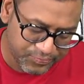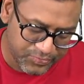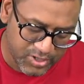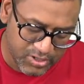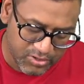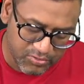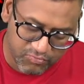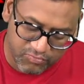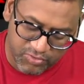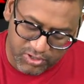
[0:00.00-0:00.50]

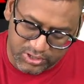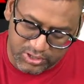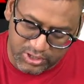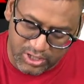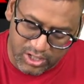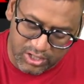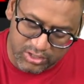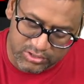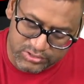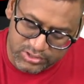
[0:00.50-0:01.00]
what
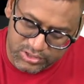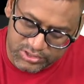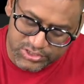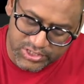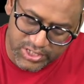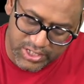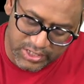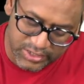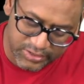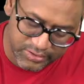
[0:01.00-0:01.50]
are the
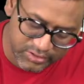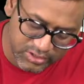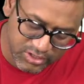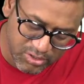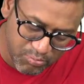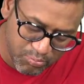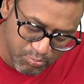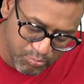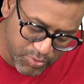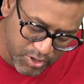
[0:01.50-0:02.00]
child
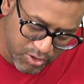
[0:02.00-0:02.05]
number